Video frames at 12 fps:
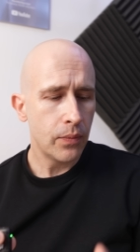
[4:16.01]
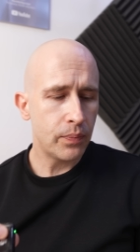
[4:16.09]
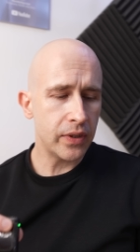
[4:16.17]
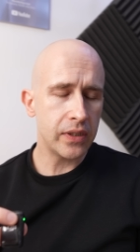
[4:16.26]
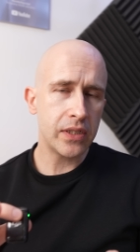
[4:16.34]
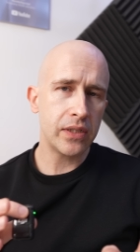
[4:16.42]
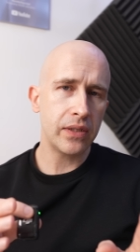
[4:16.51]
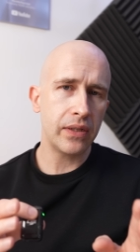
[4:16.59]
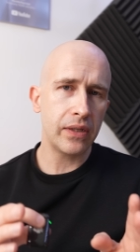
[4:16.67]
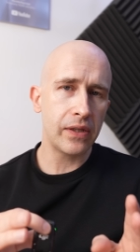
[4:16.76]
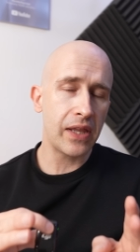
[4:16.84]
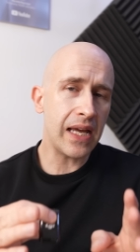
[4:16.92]
But
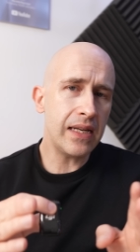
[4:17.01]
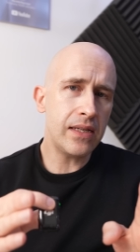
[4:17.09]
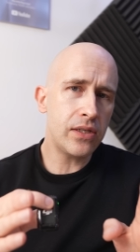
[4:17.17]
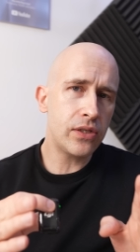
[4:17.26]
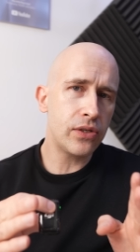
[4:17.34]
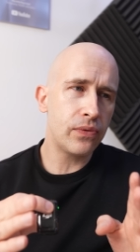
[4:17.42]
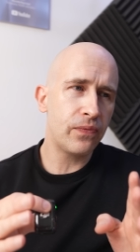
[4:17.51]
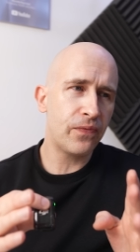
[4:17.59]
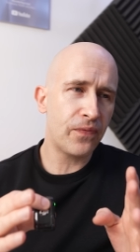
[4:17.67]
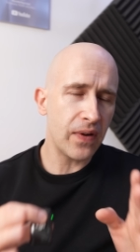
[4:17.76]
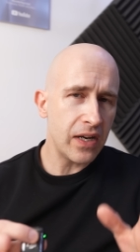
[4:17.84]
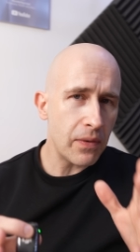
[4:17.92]
that is
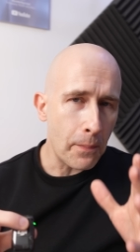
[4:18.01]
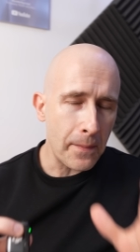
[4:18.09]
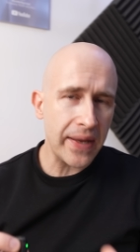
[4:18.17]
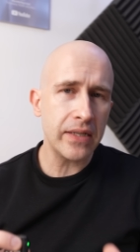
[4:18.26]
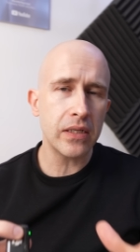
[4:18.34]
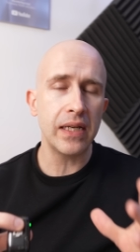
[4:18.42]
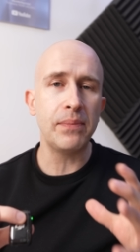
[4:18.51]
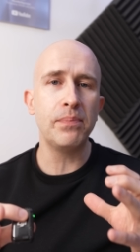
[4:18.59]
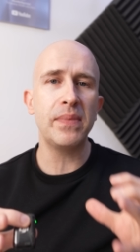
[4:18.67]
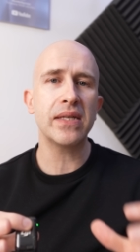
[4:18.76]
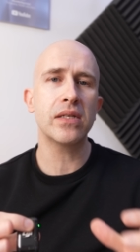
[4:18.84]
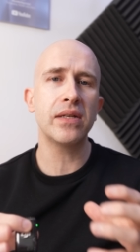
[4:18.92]
fundamentally
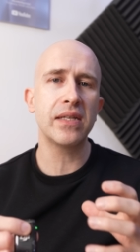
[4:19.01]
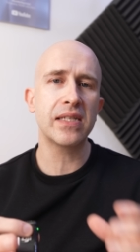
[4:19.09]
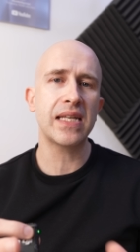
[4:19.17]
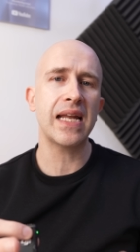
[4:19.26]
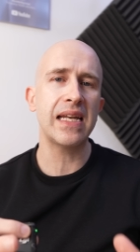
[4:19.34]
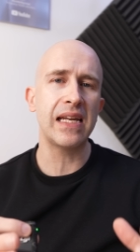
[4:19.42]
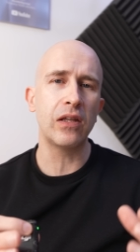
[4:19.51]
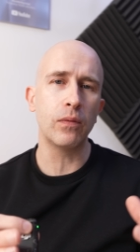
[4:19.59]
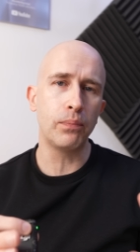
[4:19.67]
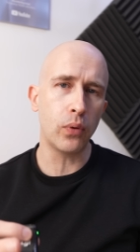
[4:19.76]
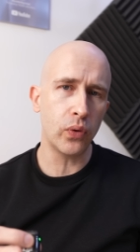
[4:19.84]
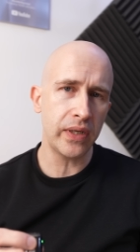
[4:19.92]
misunderstanding the
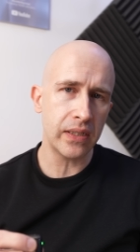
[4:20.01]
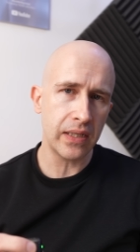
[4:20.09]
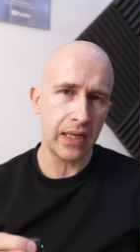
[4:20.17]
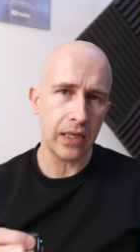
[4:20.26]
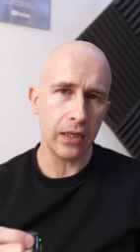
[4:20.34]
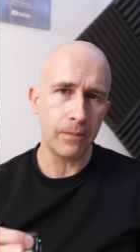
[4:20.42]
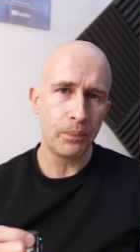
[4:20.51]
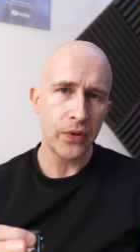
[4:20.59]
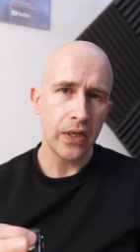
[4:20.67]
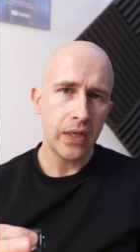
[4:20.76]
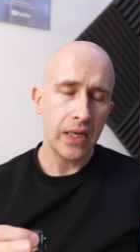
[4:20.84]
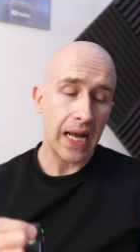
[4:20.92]
point here.
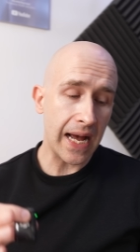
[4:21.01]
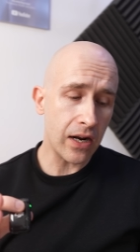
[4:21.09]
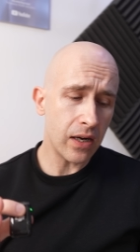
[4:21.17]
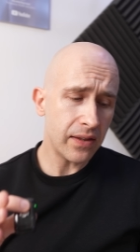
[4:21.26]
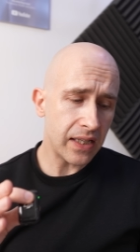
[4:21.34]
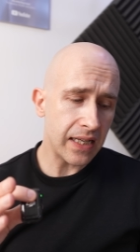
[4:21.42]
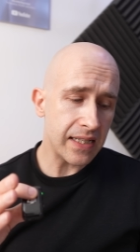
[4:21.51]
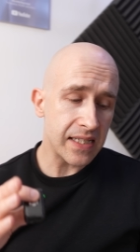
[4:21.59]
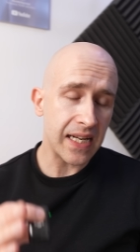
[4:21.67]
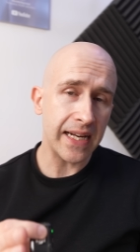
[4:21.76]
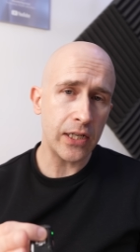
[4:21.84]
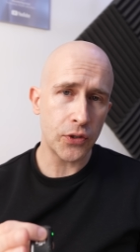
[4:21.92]
And I think is
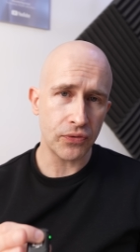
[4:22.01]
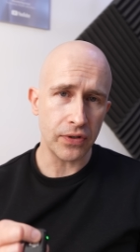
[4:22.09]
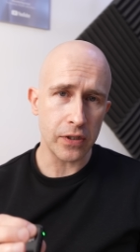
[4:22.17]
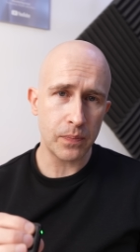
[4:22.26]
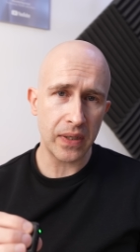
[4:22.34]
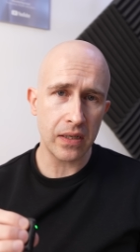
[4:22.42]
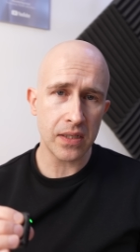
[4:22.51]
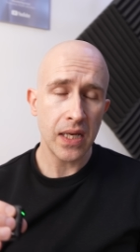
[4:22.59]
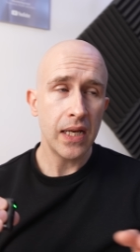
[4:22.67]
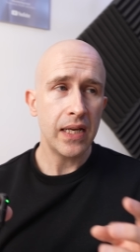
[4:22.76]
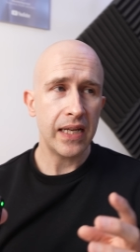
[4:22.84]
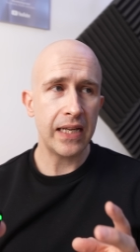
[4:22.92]
dangerous, because
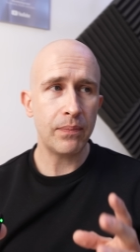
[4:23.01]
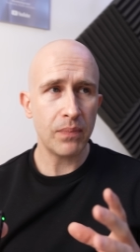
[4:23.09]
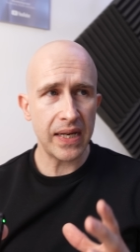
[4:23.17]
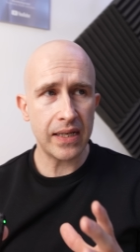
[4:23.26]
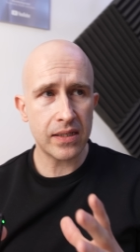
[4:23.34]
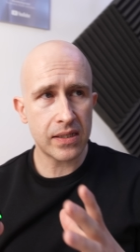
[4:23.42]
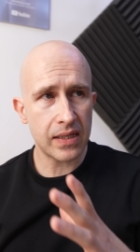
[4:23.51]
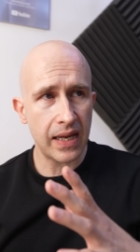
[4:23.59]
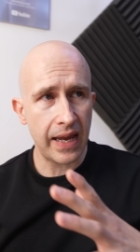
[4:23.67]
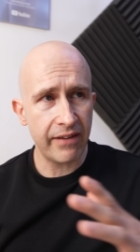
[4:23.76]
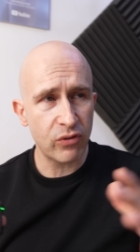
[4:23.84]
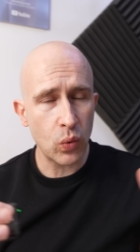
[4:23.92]
it makes
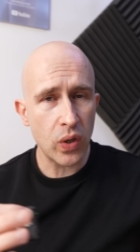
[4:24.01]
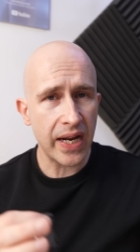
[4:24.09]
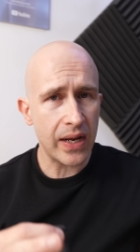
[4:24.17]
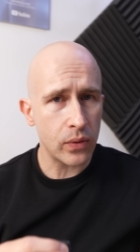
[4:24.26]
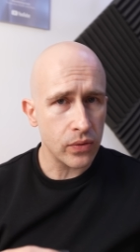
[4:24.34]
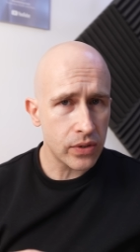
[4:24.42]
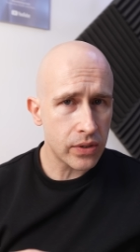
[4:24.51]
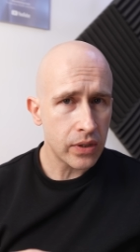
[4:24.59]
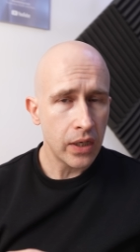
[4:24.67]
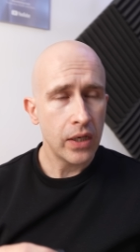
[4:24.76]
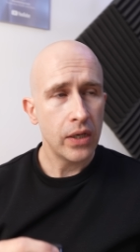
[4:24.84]
everyone else